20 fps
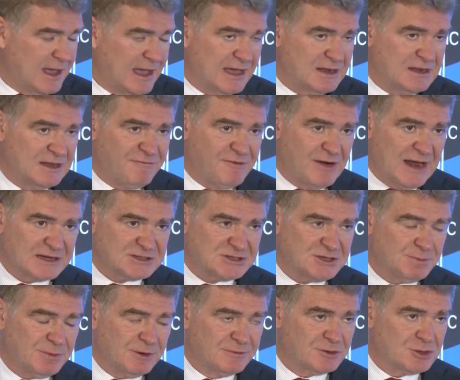and the
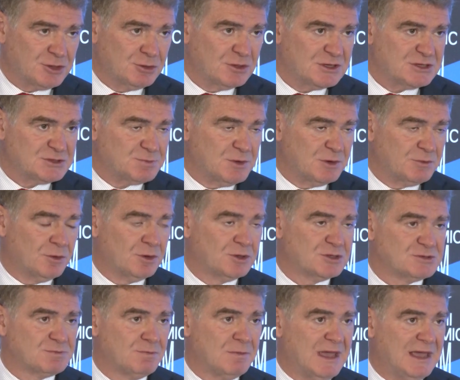flagship on tourism
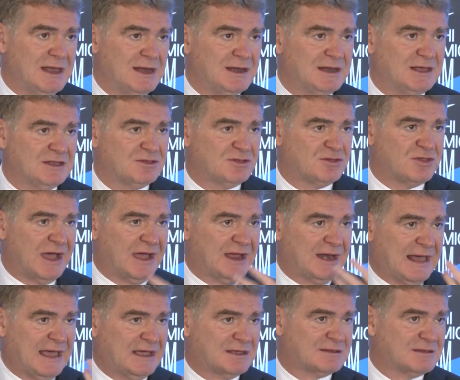was mainly
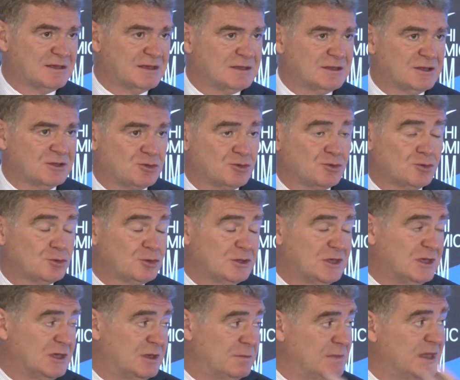directed to
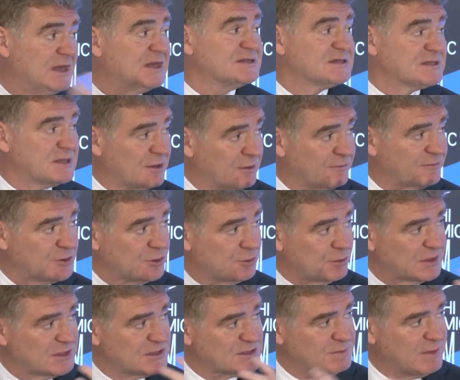the Ministry of
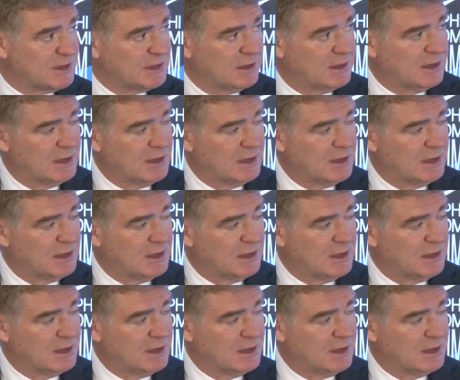Tourism,